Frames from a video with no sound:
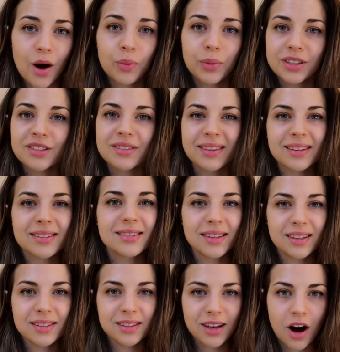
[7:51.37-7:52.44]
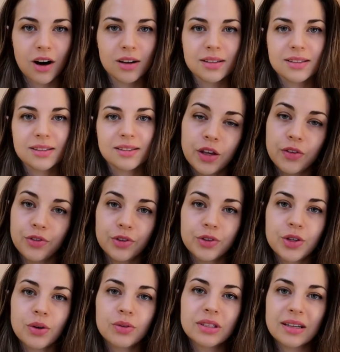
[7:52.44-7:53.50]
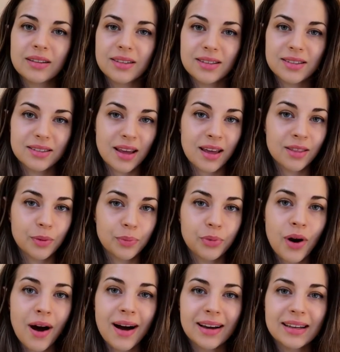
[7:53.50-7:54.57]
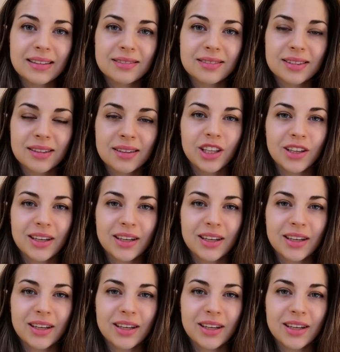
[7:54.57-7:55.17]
How much does this cost? If you don't understand the price,